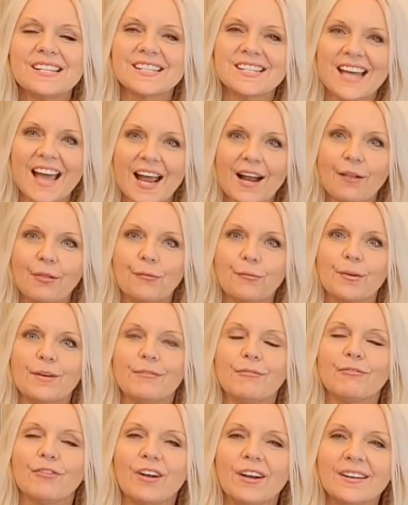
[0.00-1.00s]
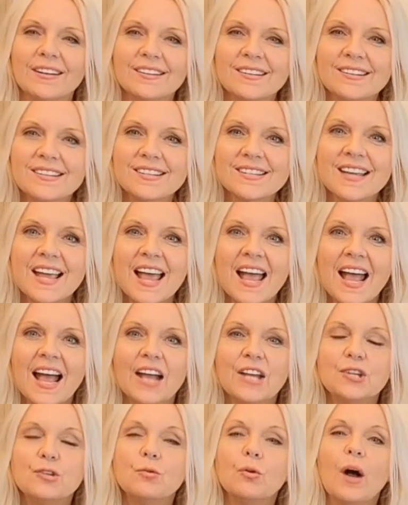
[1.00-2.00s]
tag 3 friends
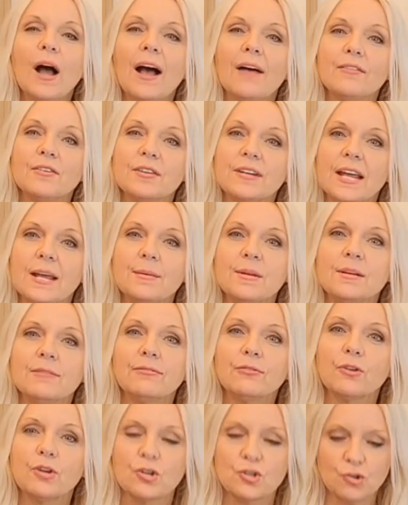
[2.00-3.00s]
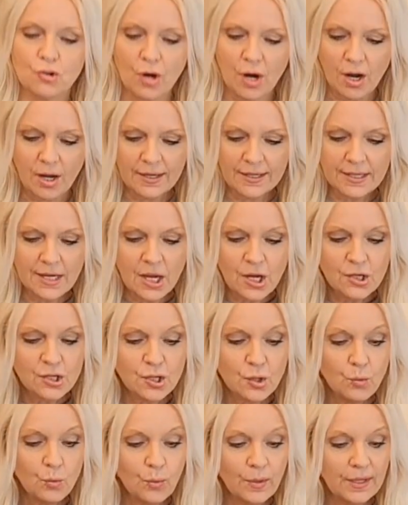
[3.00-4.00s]
and you will have your name in for a drawing
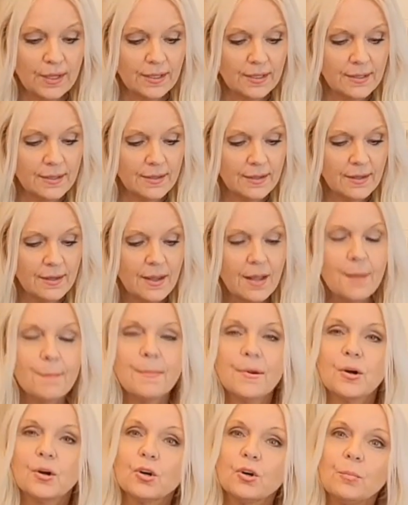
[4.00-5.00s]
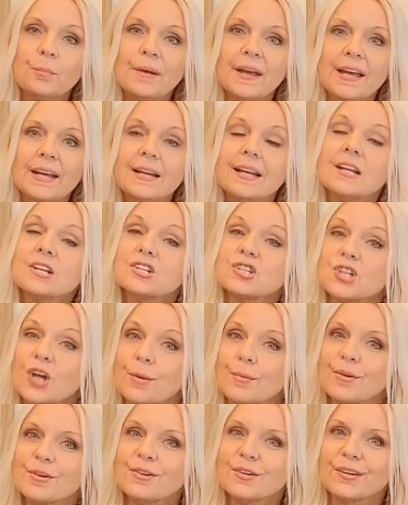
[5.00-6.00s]
to win Miracle Paint and
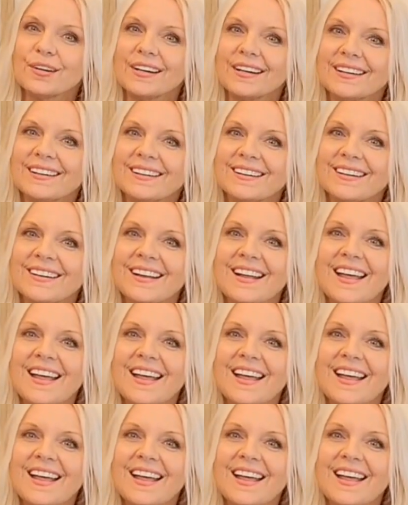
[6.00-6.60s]
Cherbourg Green.